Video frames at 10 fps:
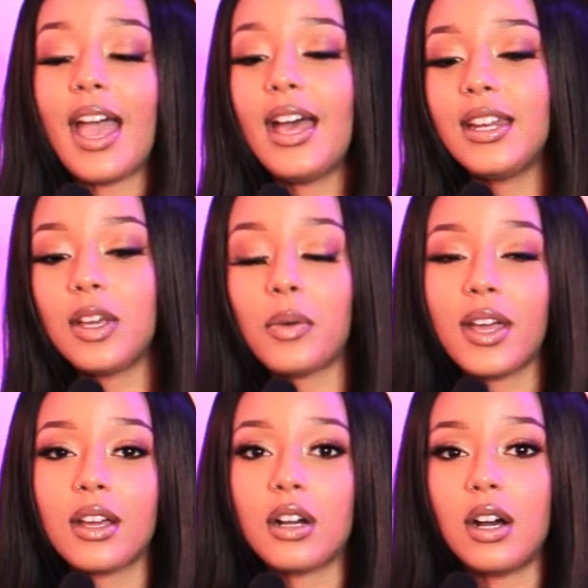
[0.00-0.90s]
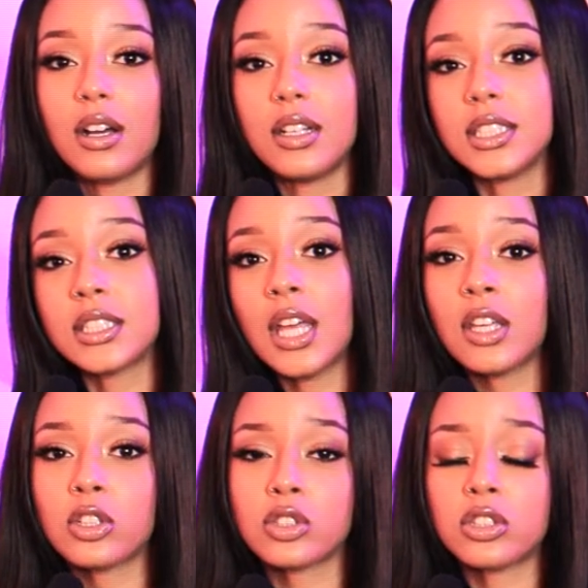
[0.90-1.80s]
anyway, guys,
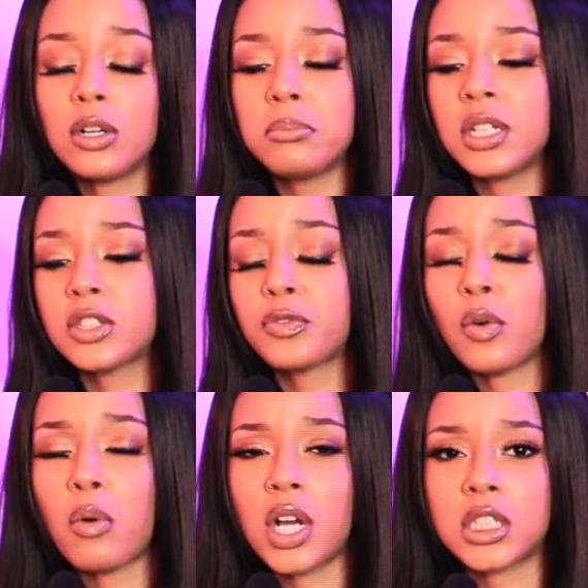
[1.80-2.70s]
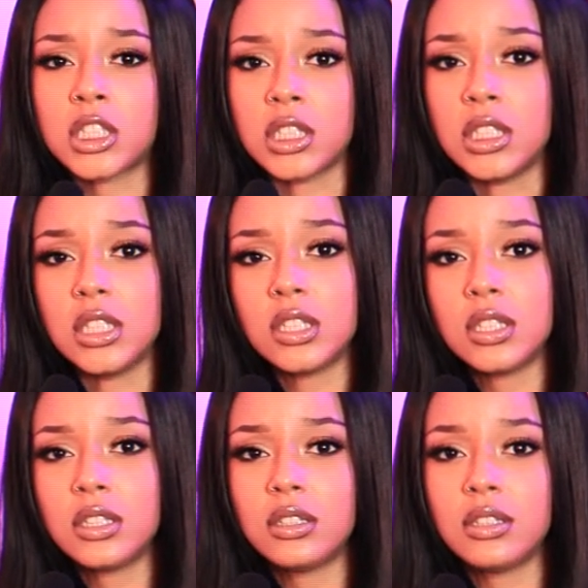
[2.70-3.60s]
thank you so much for watching.
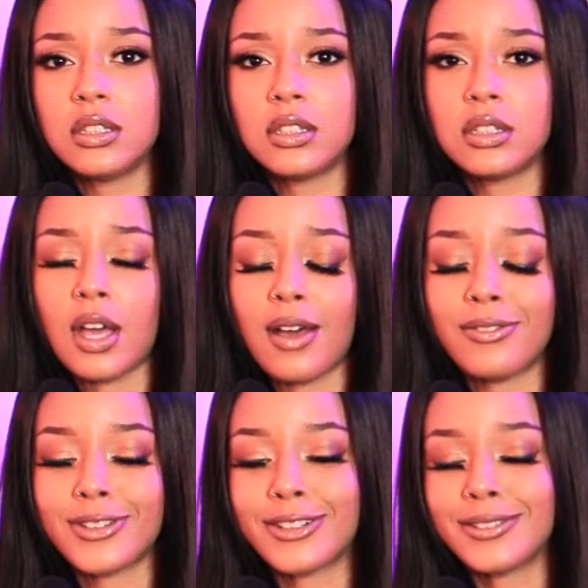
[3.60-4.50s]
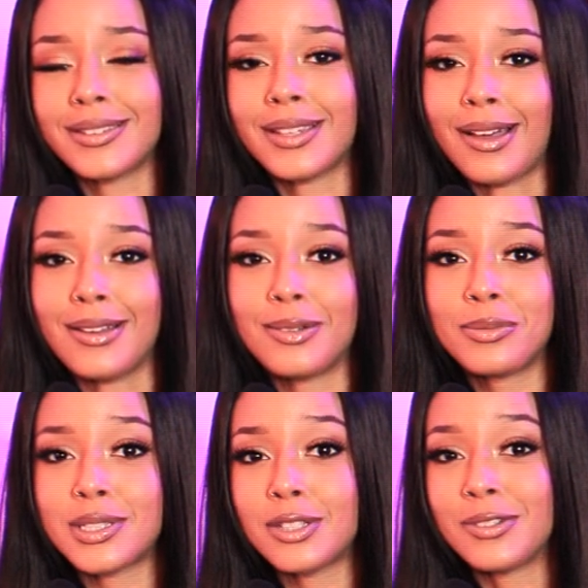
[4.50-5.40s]
Have a good
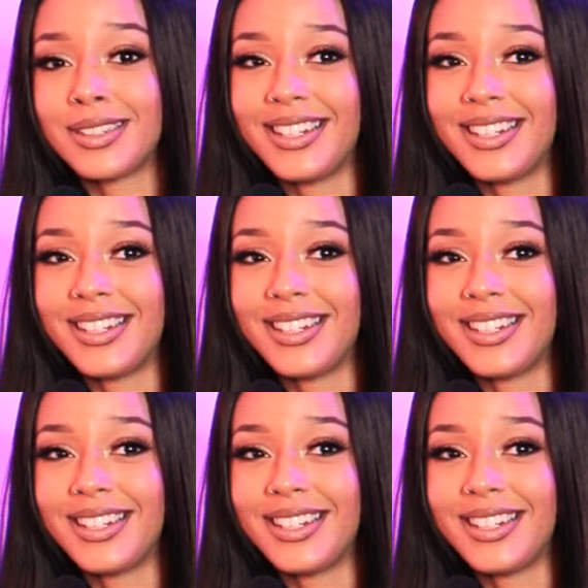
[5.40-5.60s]
time. See you in